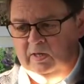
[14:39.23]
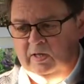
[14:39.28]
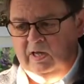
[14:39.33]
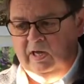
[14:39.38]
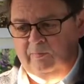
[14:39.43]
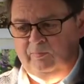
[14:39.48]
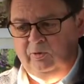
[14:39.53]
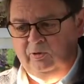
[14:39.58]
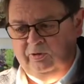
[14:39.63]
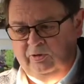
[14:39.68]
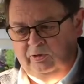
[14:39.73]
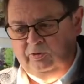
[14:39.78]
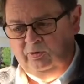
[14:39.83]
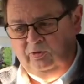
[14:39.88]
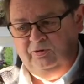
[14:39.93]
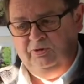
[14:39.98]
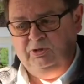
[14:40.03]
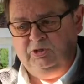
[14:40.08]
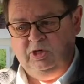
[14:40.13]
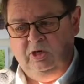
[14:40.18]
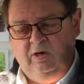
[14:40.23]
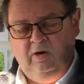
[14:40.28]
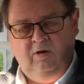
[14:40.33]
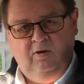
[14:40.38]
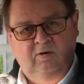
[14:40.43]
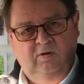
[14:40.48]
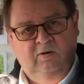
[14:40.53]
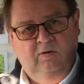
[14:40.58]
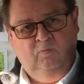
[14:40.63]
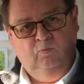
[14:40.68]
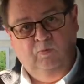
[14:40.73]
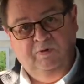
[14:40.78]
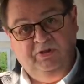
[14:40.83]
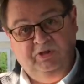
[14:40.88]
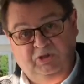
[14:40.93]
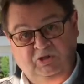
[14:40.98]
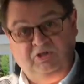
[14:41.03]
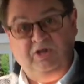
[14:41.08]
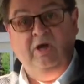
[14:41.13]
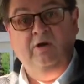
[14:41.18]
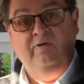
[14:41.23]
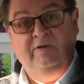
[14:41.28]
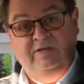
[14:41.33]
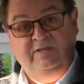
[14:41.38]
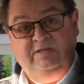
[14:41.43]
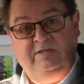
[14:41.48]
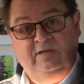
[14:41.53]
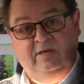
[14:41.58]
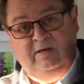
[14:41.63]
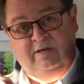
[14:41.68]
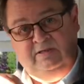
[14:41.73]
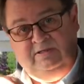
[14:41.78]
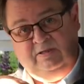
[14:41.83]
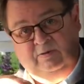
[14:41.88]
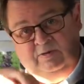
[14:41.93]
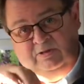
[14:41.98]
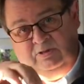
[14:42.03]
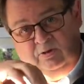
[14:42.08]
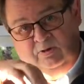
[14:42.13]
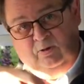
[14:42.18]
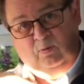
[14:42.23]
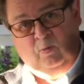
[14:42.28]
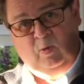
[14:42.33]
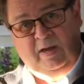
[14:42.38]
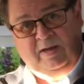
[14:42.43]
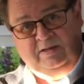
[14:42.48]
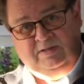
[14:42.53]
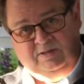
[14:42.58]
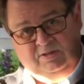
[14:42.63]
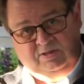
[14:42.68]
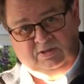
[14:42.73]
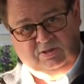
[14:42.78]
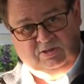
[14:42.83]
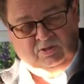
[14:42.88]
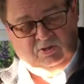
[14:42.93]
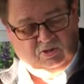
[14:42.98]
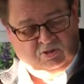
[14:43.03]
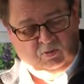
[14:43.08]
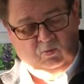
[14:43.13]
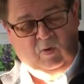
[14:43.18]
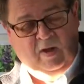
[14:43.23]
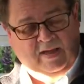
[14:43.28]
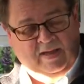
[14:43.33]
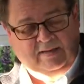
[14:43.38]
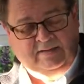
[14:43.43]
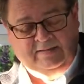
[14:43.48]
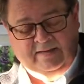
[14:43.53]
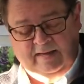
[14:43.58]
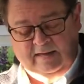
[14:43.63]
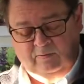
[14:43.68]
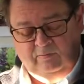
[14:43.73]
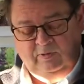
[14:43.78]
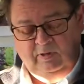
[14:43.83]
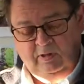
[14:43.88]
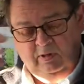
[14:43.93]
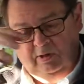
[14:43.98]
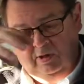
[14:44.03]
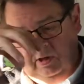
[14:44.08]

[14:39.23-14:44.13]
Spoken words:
I put another jar with a stone inside, so it's got a weight to weigh it down.